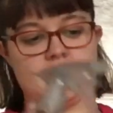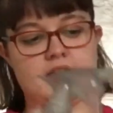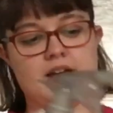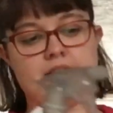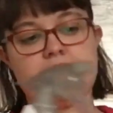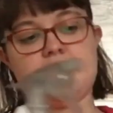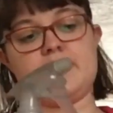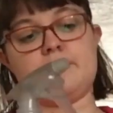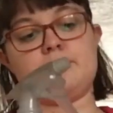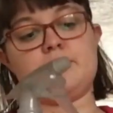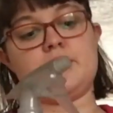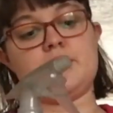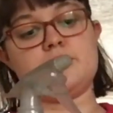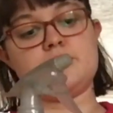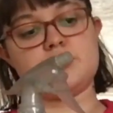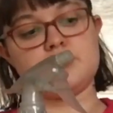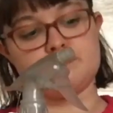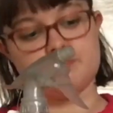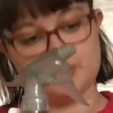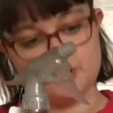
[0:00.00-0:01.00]
and then I'm
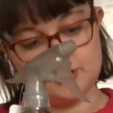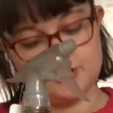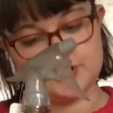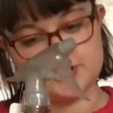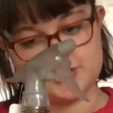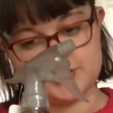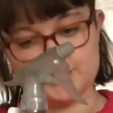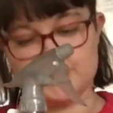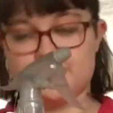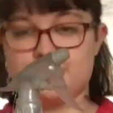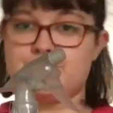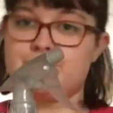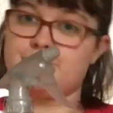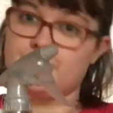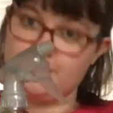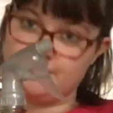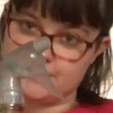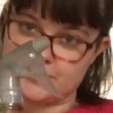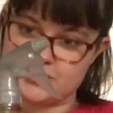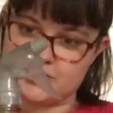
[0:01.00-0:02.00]
going to pour the stuff
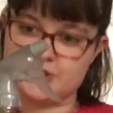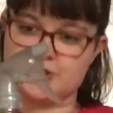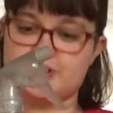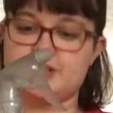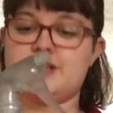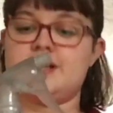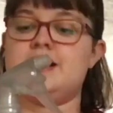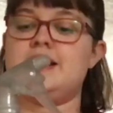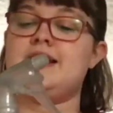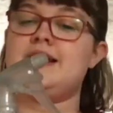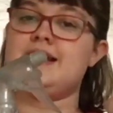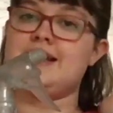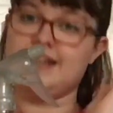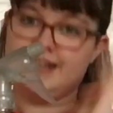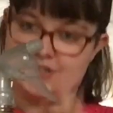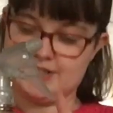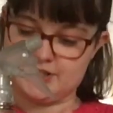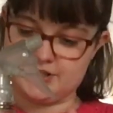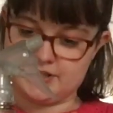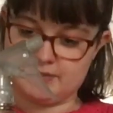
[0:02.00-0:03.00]
from the jug
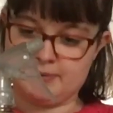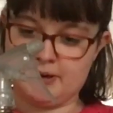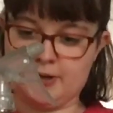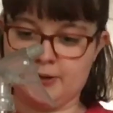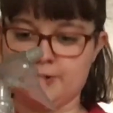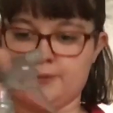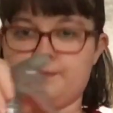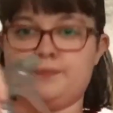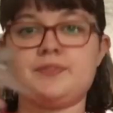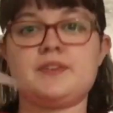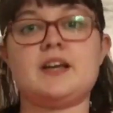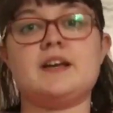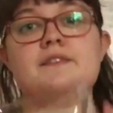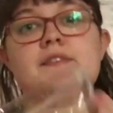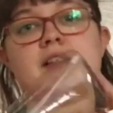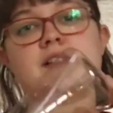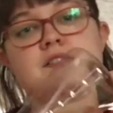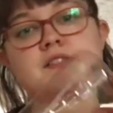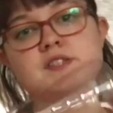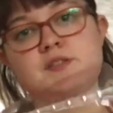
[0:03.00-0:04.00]
into the bottle
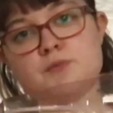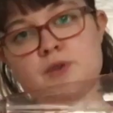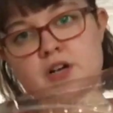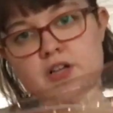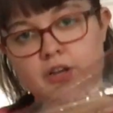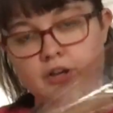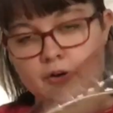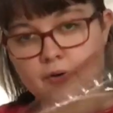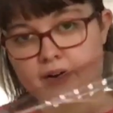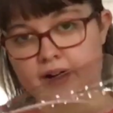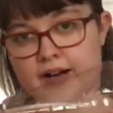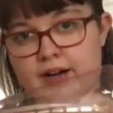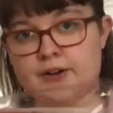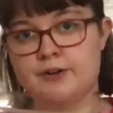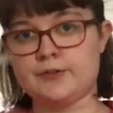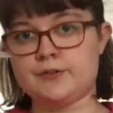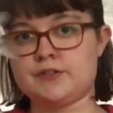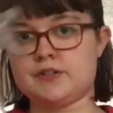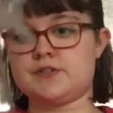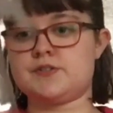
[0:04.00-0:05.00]
and then swirl it
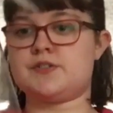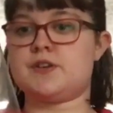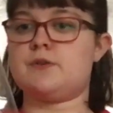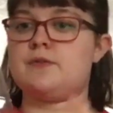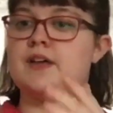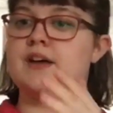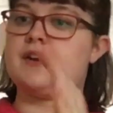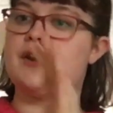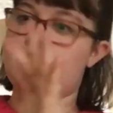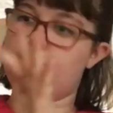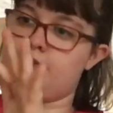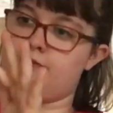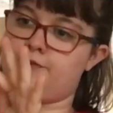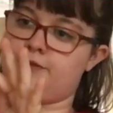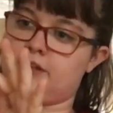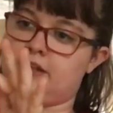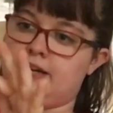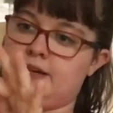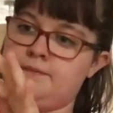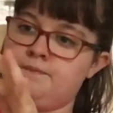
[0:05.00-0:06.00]
around, so then
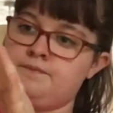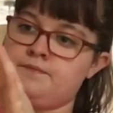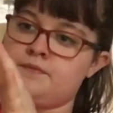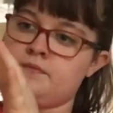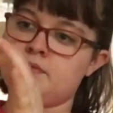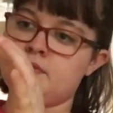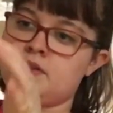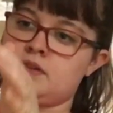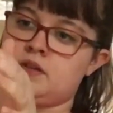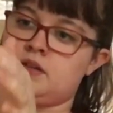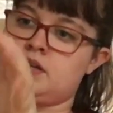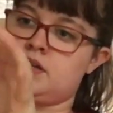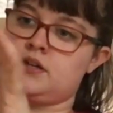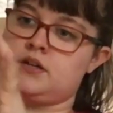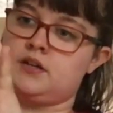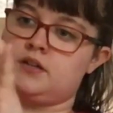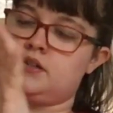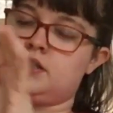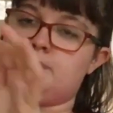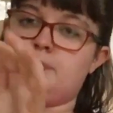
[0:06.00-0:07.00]
hopefully
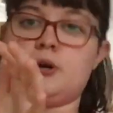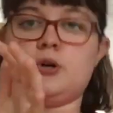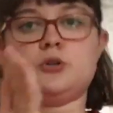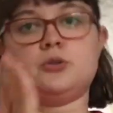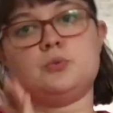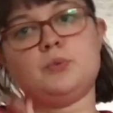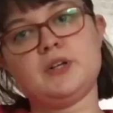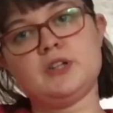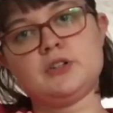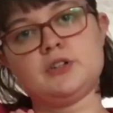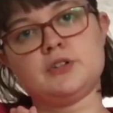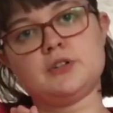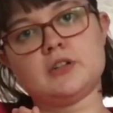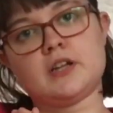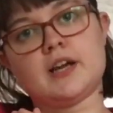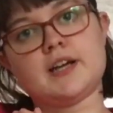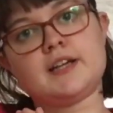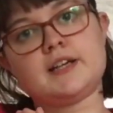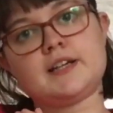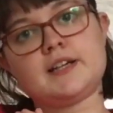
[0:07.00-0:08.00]
the bottle will look
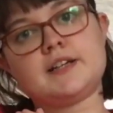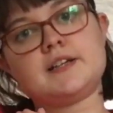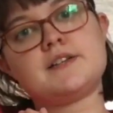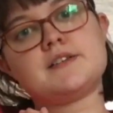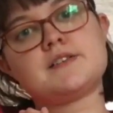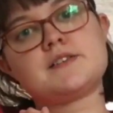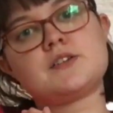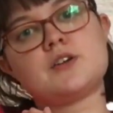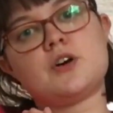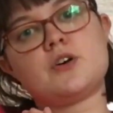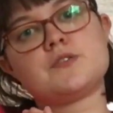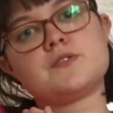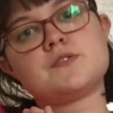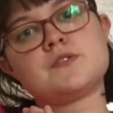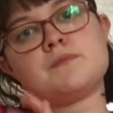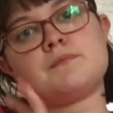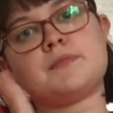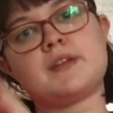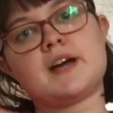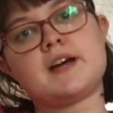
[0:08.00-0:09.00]
like it has got
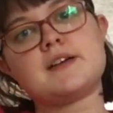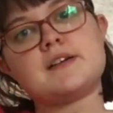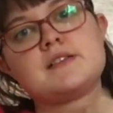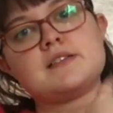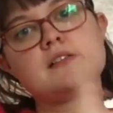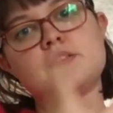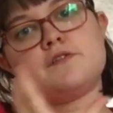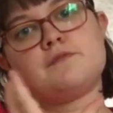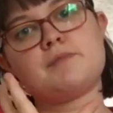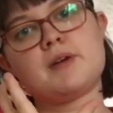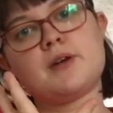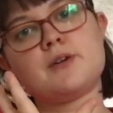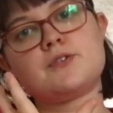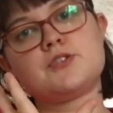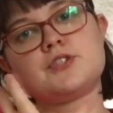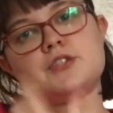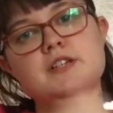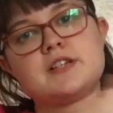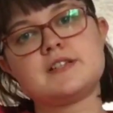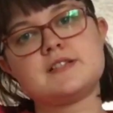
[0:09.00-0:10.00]
some nice love
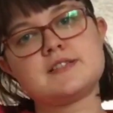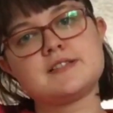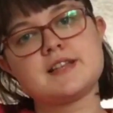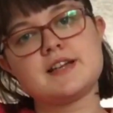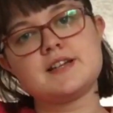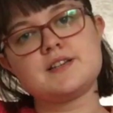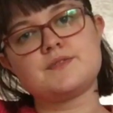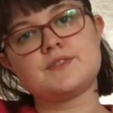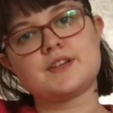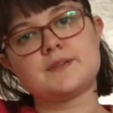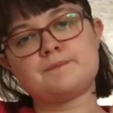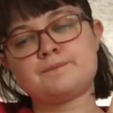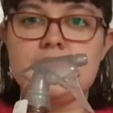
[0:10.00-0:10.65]
potion inside of it.